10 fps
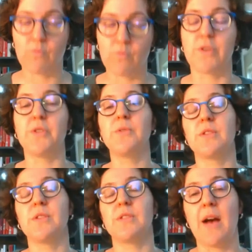
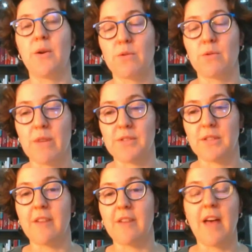reduces our
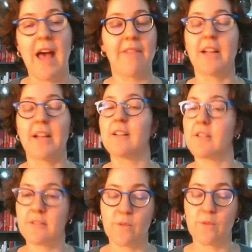risk of having,
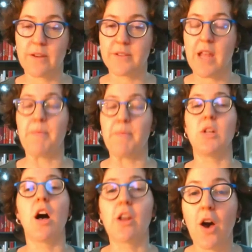for
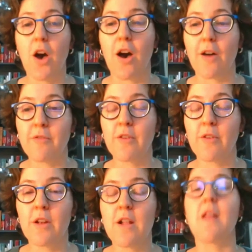example, a cough
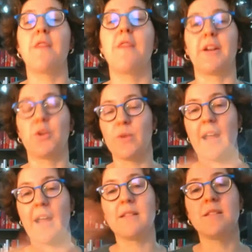that
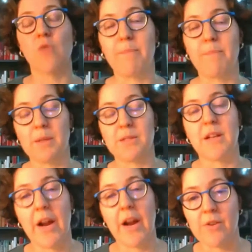creates droplets
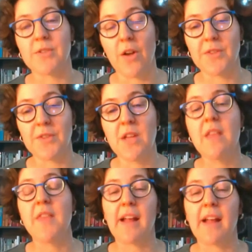and aerosols
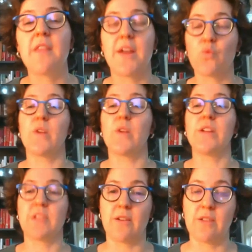that can then
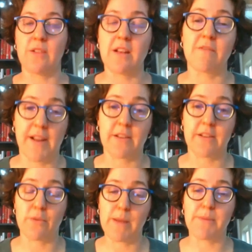reach out and infect
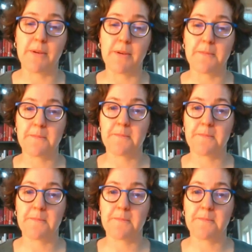other people.